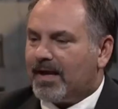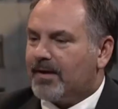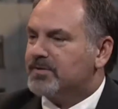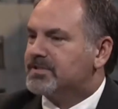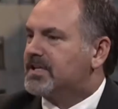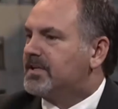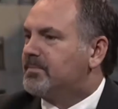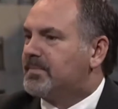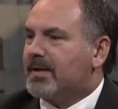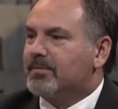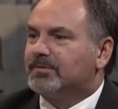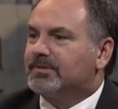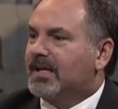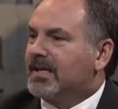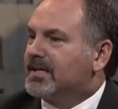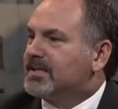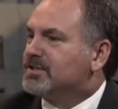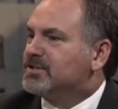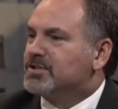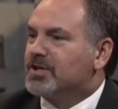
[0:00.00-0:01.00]
I was going to be able to
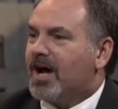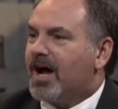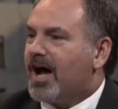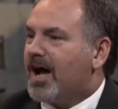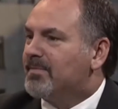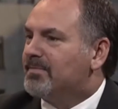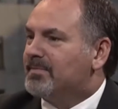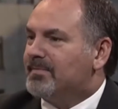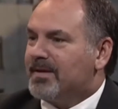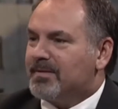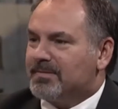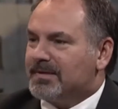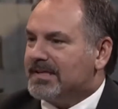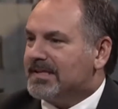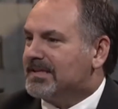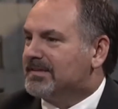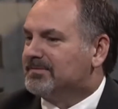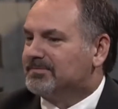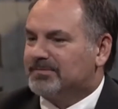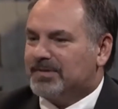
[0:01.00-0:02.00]
get a job and
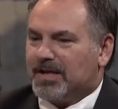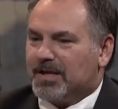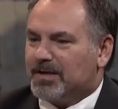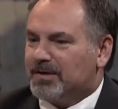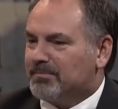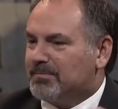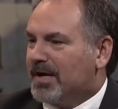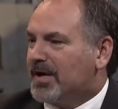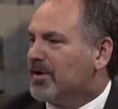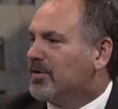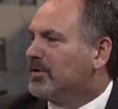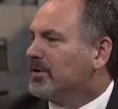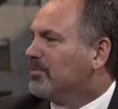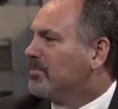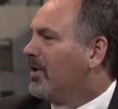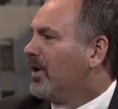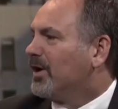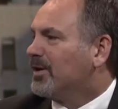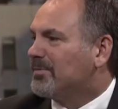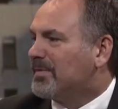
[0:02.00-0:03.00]
maybe get in my own
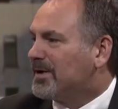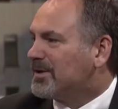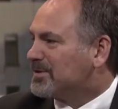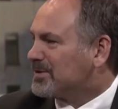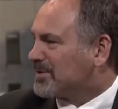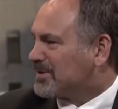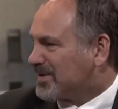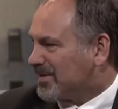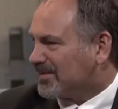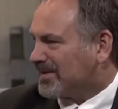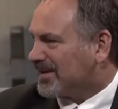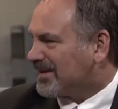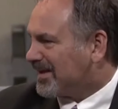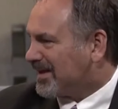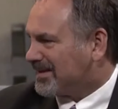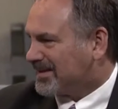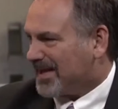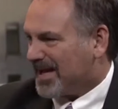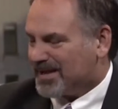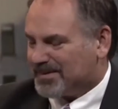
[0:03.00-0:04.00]
apartment or something
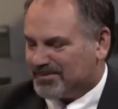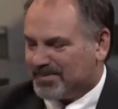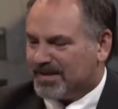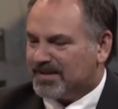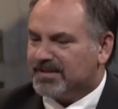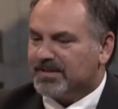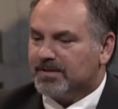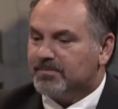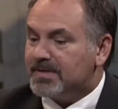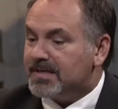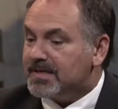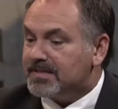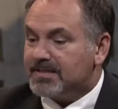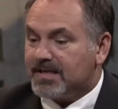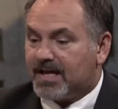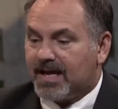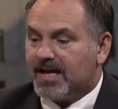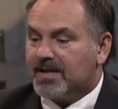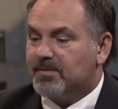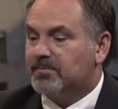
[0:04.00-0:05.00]
like that. But in the
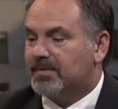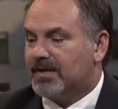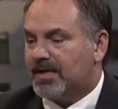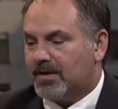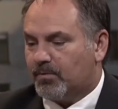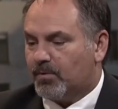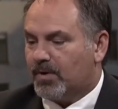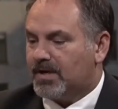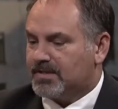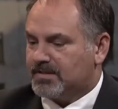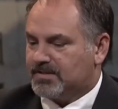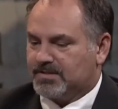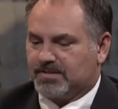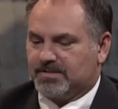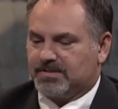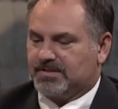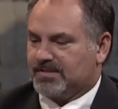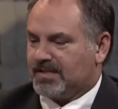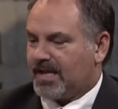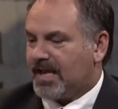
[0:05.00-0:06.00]
meantime, it
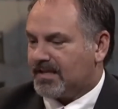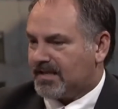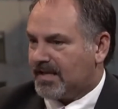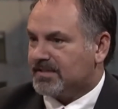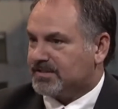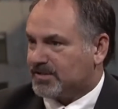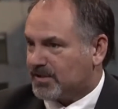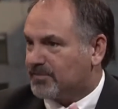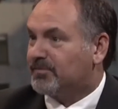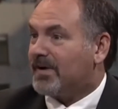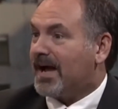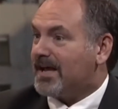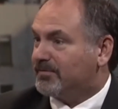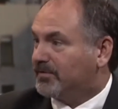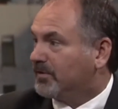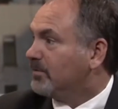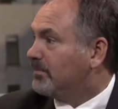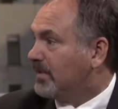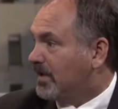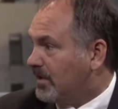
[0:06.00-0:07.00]
was a, a
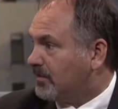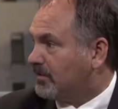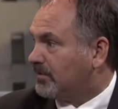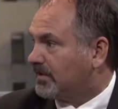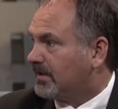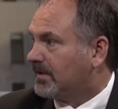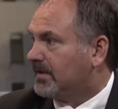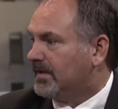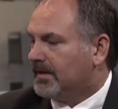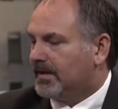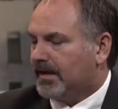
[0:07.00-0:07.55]
survival mode.